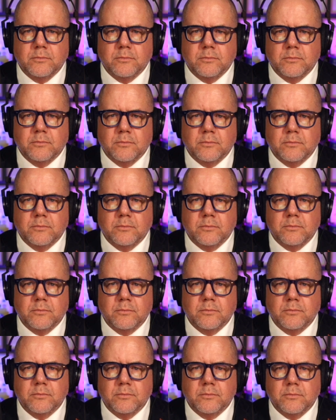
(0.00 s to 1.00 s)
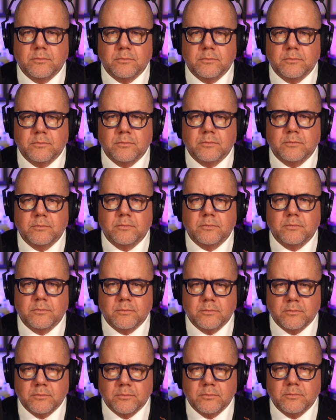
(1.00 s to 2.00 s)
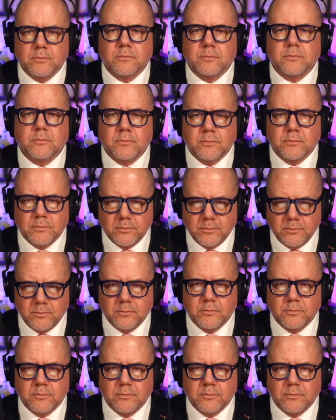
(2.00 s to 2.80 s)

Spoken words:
This person isn't speaking.